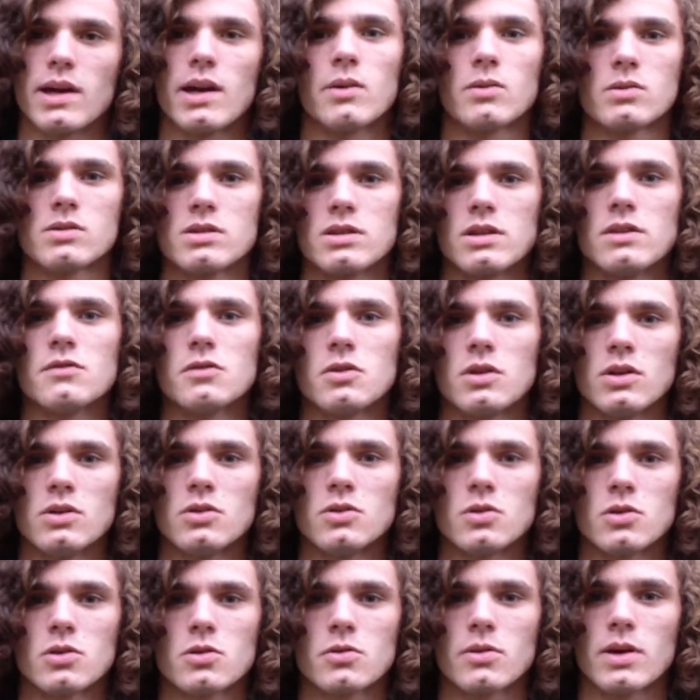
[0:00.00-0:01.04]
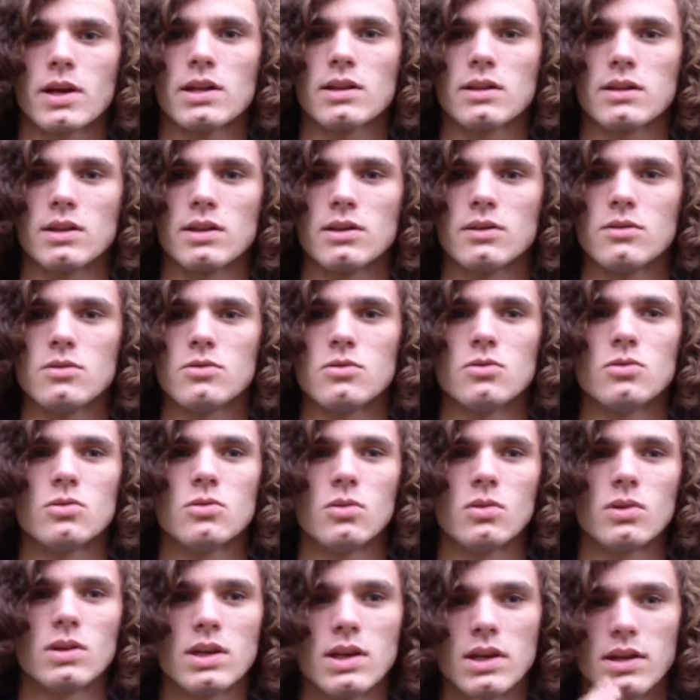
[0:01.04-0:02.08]
I would say, if you can do it correctly,
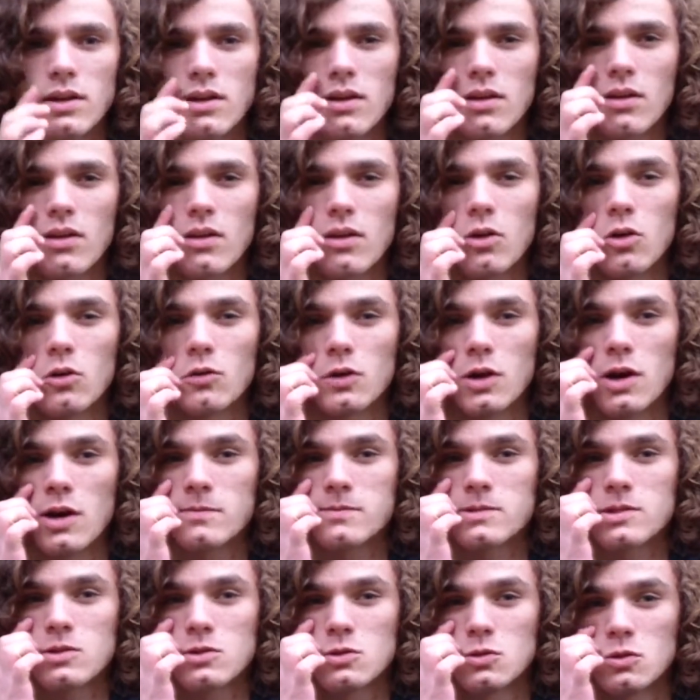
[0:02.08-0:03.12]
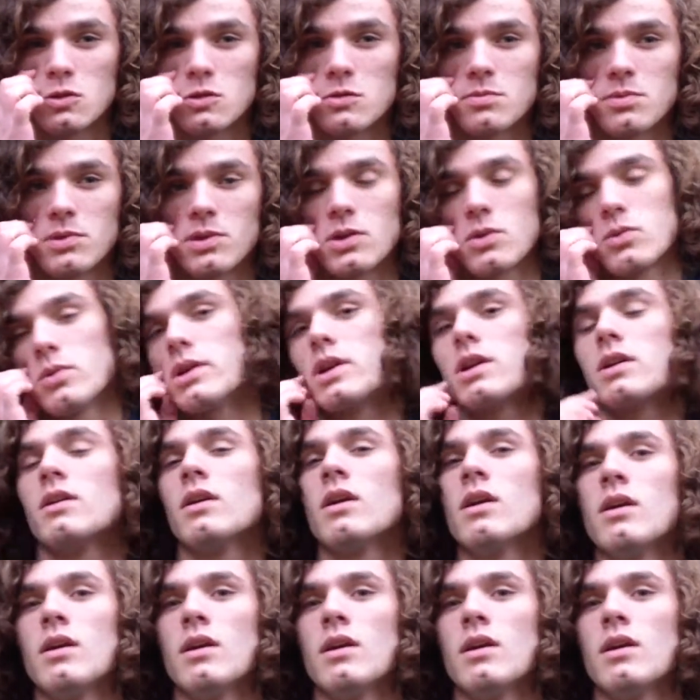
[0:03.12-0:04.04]
to get over obstacles pretty quick.